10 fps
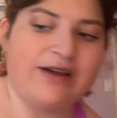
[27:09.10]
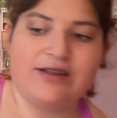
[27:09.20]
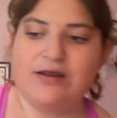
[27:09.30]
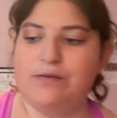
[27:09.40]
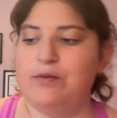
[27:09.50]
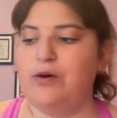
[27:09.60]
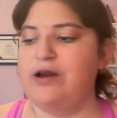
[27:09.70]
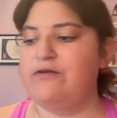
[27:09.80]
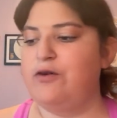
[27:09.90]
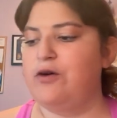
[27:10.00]
as a
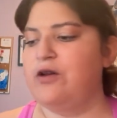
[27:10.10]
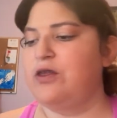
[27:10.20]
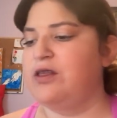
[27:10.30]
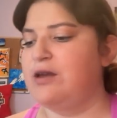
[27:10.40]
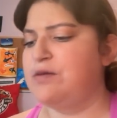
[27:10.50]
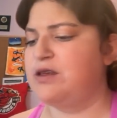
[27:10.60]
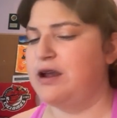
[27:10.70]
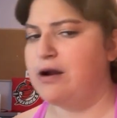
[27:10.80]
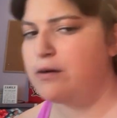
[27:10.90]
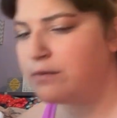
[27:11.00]
point for the lips
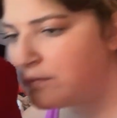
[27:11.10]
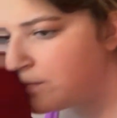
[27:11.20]
here.